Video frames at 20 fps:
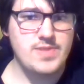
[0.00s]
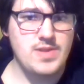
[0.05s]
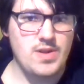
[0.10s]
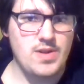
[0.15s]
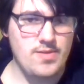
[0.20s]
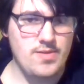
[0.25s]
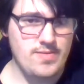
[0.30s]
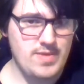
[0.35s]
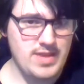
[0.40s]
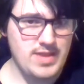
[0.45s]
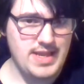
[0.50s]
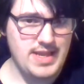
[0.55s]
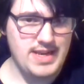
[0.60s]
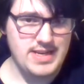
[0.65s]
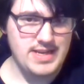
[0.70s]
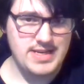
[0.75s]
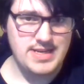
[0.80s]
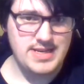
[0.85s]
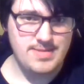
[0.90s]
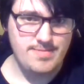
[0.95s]
really
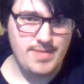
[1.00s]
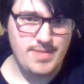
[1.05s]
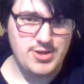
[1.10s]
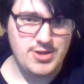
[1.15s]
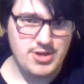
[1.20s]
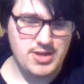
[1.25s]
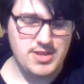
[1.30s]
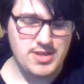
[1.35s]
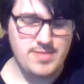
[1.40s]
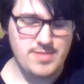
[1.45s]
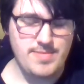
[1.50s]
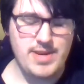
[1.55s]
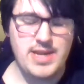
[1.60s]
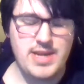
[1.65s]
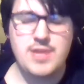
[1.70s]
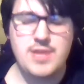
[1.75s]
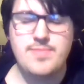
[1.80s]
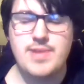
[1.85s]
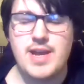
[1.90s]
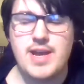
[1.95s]
like just mentioning the
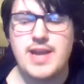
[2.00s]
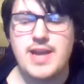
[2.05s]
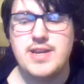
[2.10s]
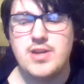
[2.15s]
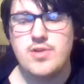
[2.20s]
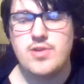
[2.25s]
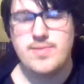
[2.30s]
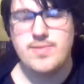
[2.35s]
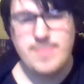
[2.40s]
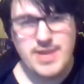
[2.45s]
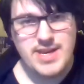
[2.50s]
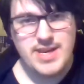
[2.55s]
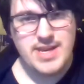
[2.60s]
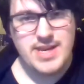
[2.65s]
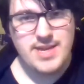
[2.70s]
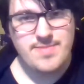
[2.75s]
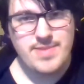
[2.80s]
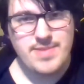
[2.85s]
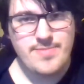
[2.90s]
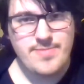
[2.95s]
media, but I know the
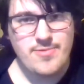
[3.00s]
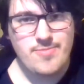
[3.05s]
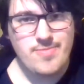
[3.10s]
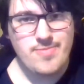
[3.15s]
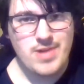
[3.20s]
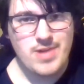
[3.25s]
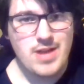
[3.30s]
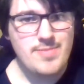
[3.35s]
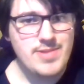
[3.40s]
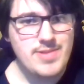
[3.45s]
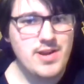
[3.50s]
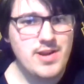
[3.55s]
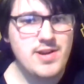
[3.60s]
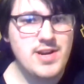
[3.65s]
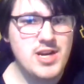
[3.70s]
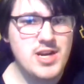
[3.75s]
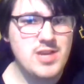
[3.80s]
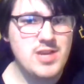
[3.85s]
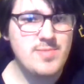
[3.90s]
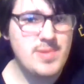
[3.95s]
media people probably
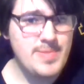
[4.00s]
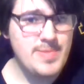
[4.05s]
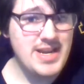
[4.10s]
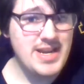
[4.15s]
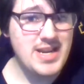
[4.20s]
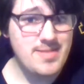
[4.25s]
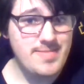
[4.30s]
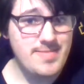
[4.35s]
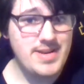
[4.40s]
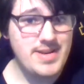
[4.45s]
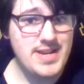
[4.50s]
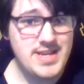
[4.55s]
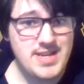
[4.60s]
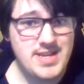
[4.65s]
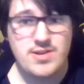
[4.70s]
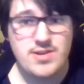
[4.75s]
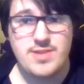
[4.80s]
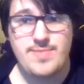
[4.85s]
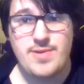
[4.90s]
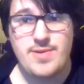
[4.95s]
aren't going to be picking
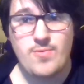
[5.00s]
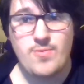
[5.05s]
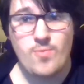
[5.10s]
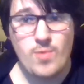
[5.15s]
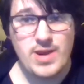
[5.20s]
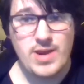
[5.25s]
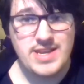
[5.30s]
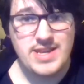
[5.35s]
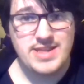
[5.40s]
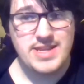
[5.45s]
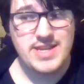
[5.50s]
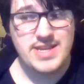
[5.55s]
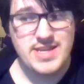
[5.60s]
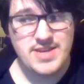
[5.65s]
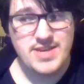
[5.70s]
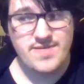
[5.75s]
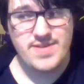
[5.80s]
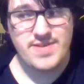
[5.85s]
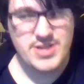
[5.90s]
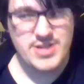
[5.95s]
Minnesota to be winning this
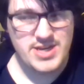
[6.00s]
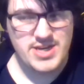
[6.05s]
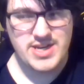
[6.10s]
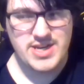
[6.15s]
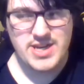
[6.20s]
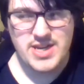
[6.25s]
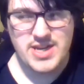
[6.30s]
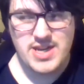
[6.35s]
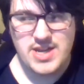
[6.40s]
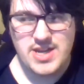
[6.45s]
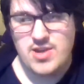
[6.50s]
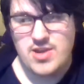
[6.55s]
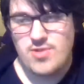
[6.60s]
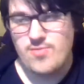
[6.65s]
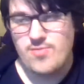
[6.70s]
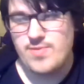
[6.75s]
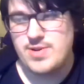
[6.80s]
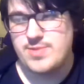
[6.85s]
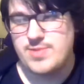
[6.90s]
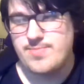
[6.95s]
division,
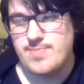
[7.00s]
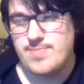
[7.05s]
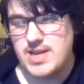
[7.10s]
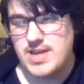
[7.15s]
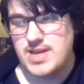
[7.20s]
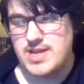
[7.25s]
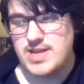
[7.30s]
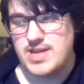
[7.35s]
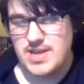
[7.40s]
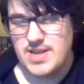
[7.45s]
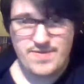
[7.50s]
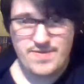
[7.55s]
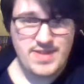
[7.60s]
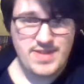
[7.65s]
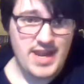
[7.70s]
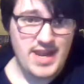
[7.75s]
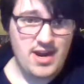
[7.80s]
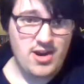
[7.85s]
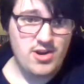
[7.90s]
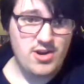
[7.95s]
which means if
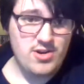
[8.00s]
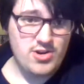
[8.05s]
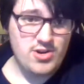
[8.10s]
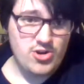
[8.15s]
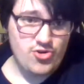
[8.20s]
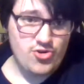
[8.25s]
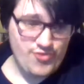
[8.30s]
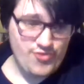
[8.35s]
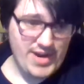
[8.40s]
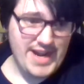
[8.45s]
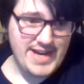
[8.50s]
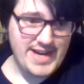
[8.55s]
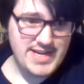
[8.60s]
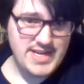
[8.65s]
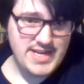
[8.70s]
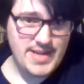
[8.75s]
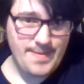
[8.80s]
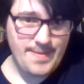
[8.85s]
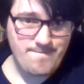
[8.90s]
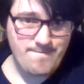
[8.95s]
they are correct,